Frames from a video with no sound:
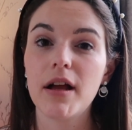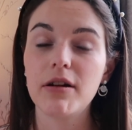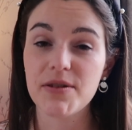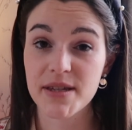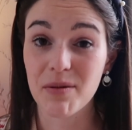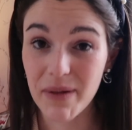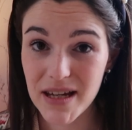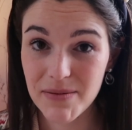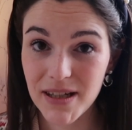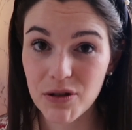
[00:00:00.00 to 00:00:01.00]
losing a
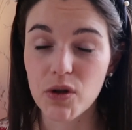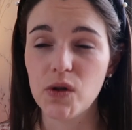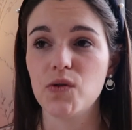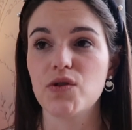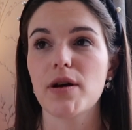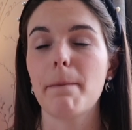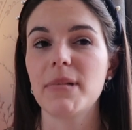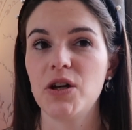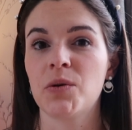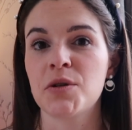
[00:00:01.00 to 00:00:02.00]
baby called
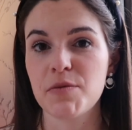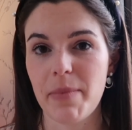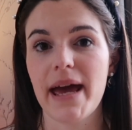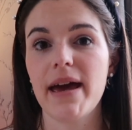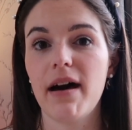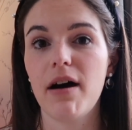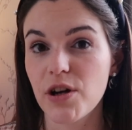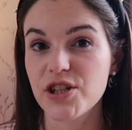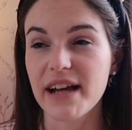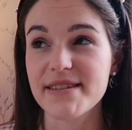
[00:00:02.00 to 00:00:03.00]
Beyond Bayer,
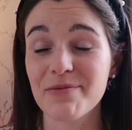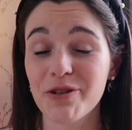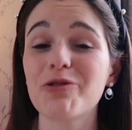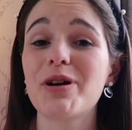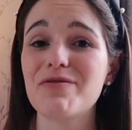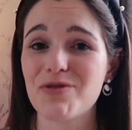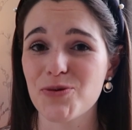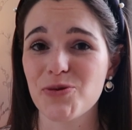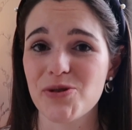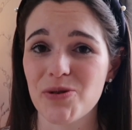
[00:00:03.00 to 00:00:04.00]
which has some great
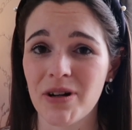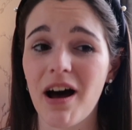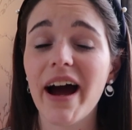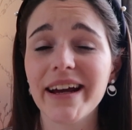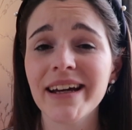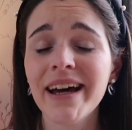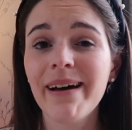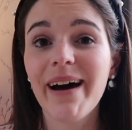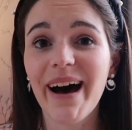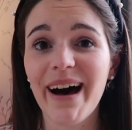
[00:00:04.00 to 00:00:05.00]
resources online.
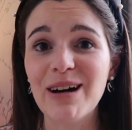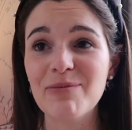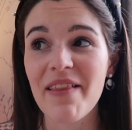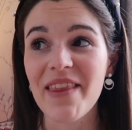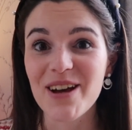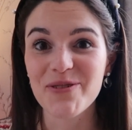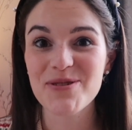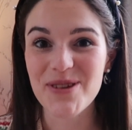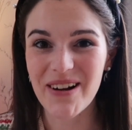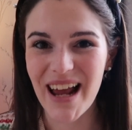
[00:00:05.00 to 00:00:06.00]
Um, and they
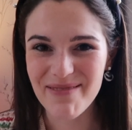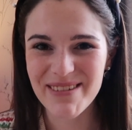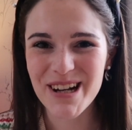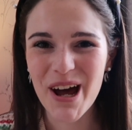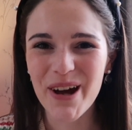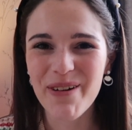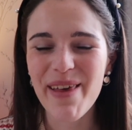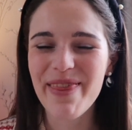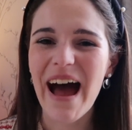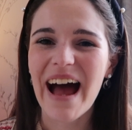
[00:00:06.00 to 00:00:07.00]
also let me know
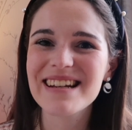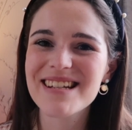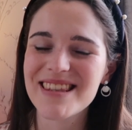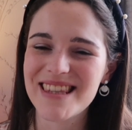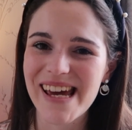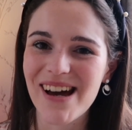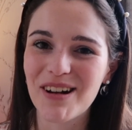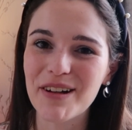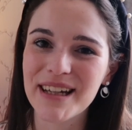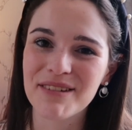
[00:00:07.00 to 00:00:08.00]
that they are
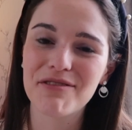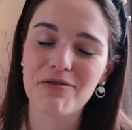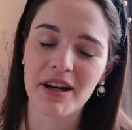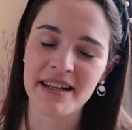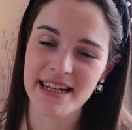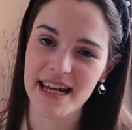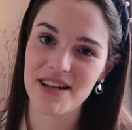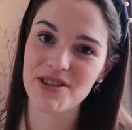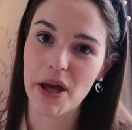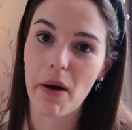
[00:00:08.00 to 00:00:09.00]
looking for
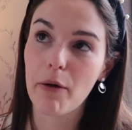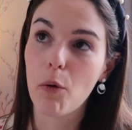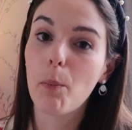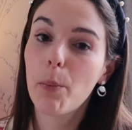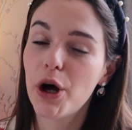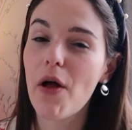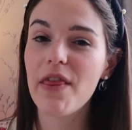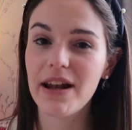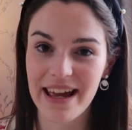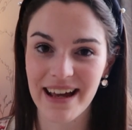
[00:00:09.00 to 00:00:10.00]
volunteers. So I will put
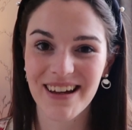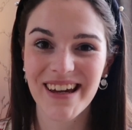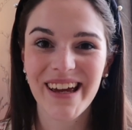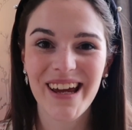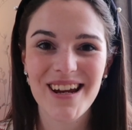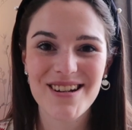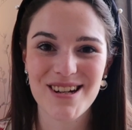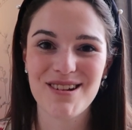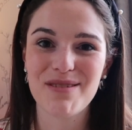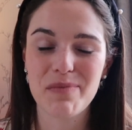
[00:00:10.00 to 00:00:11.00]
the link
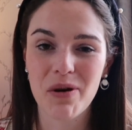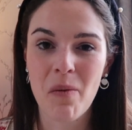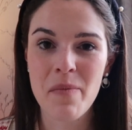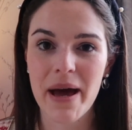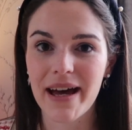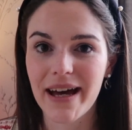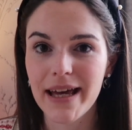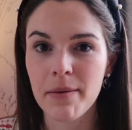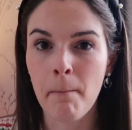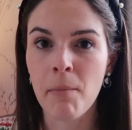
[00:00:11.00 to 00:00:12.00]
to Beyond Bayer
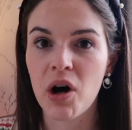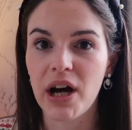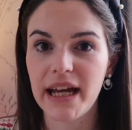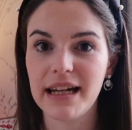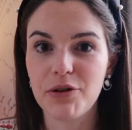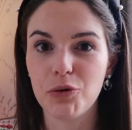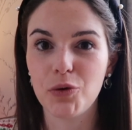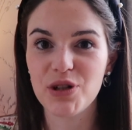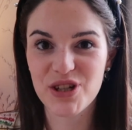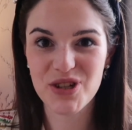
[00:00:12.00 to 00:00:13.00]
in my
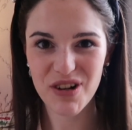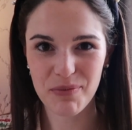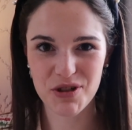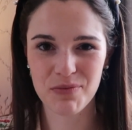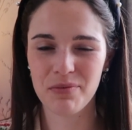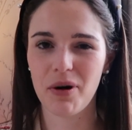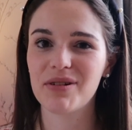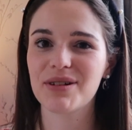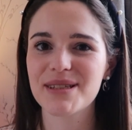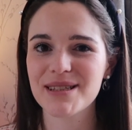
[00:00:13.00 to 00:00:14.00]
little description
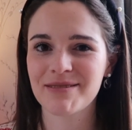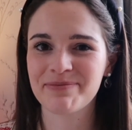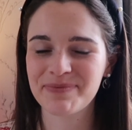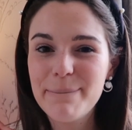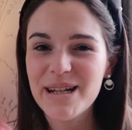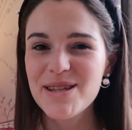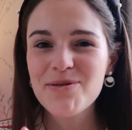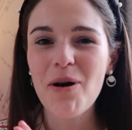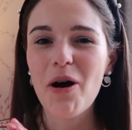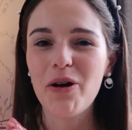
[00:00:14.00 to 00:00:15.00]
box. But it's
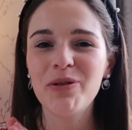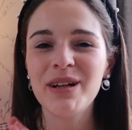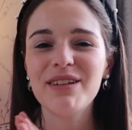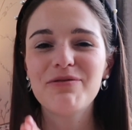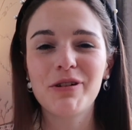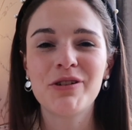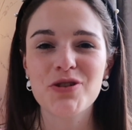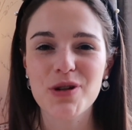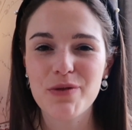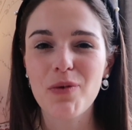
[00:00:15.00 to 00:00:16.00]
not only
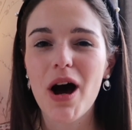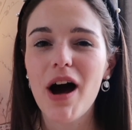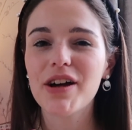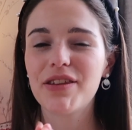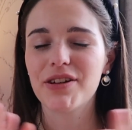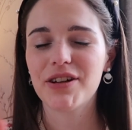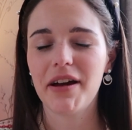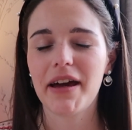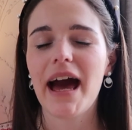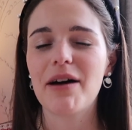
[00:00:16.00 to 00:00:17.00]
voluntary work that
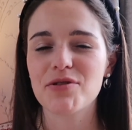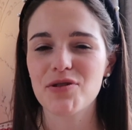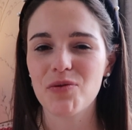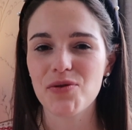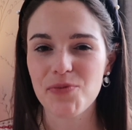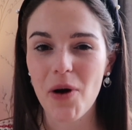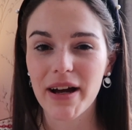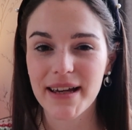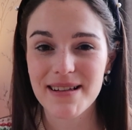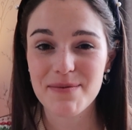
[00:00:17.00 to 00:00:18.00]
could count towards
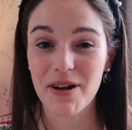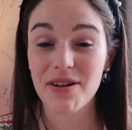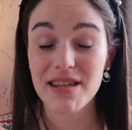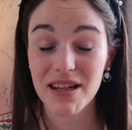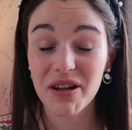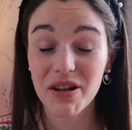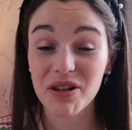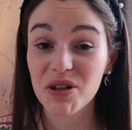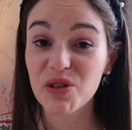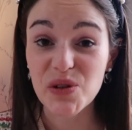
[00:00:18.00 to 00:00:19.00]
work experience, it
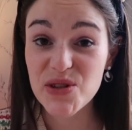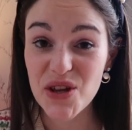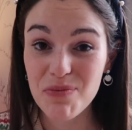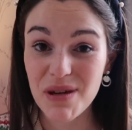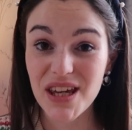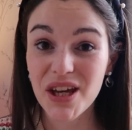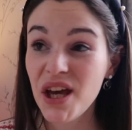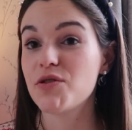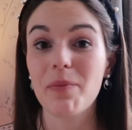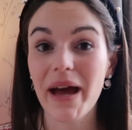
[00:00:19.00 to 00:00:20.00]
could also be
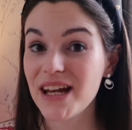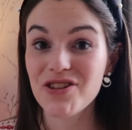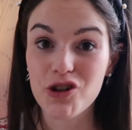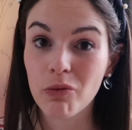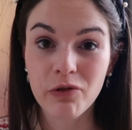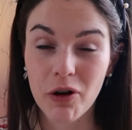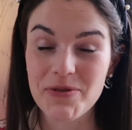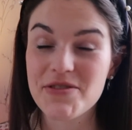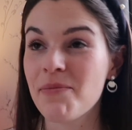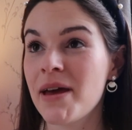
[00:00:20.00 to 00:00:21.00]
your paid job
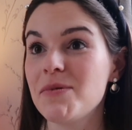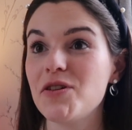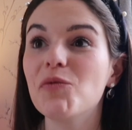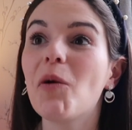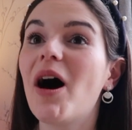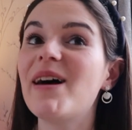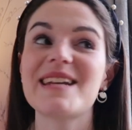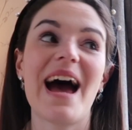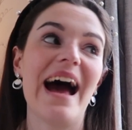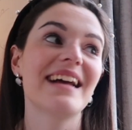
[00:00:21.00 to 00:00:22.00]
roles. So maybe you
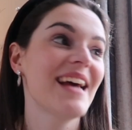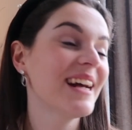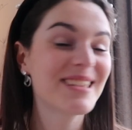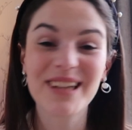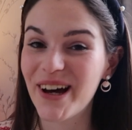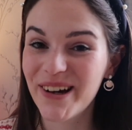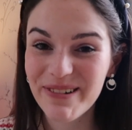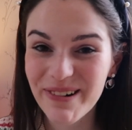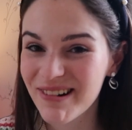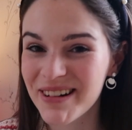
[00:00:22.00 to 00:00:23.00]
worked at
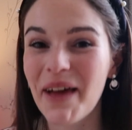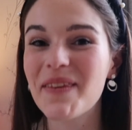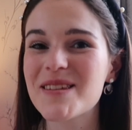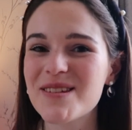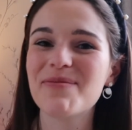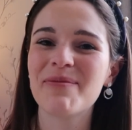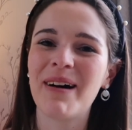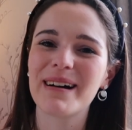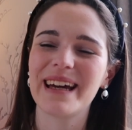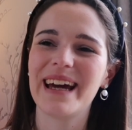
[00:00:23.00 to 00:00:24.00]
Tesco or another
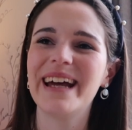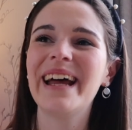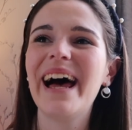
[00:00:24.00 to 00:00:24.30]
supermarket,